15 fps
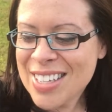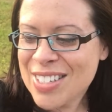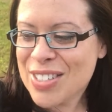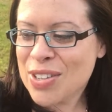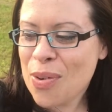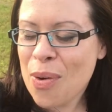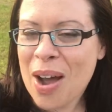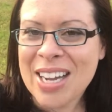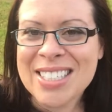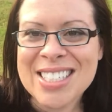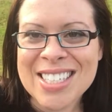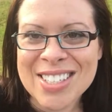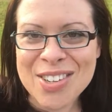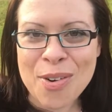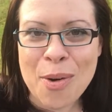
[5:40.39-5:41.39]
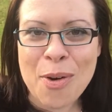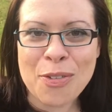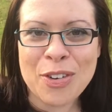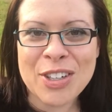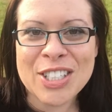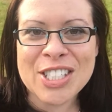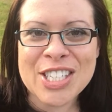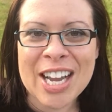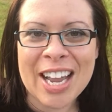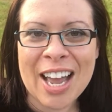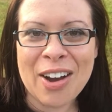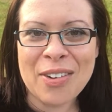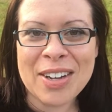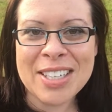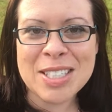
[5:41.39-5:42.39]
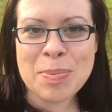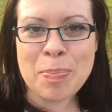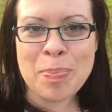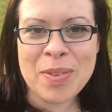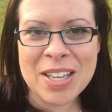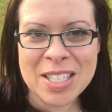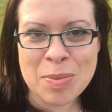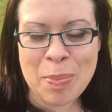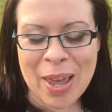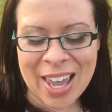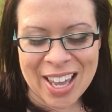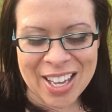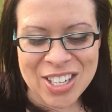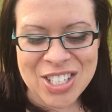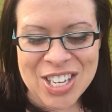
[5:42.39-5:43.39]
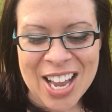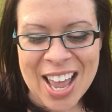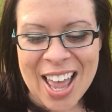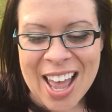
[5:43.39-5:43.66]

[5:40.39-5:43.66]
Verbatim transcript: So I did go over and check out his, his page,